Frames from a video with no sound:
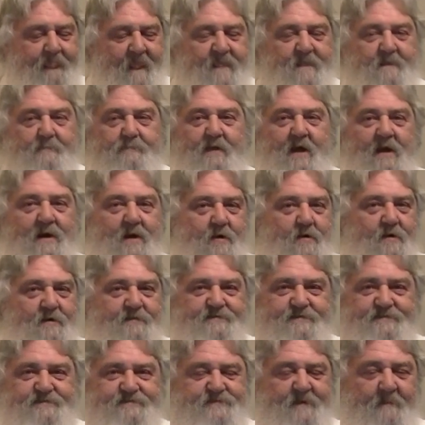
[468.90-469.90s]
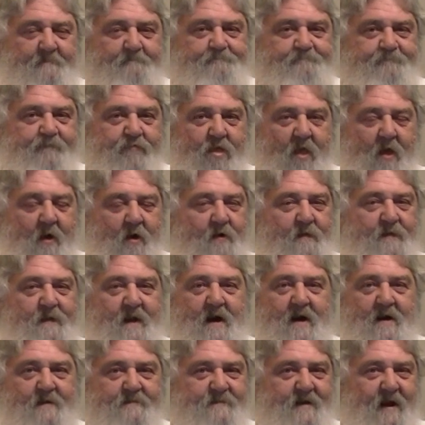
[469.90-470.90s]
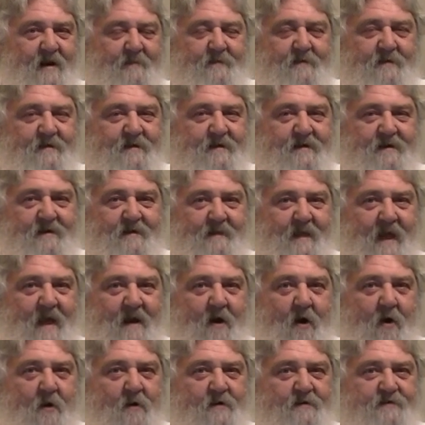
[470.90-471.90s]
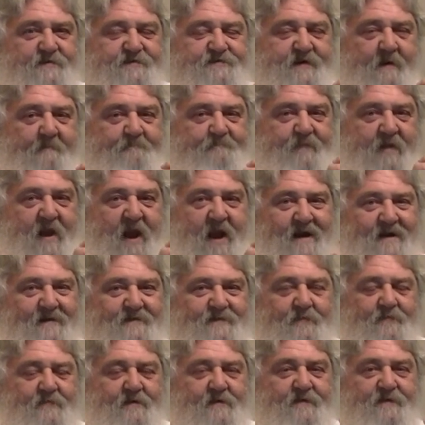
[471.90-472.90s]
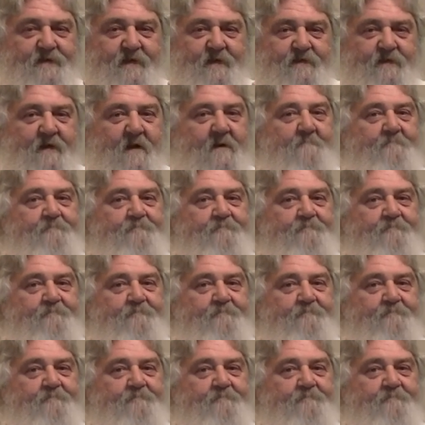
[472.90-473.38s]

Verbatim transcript: the blood oranges are there, definitely getting that orange characteristics,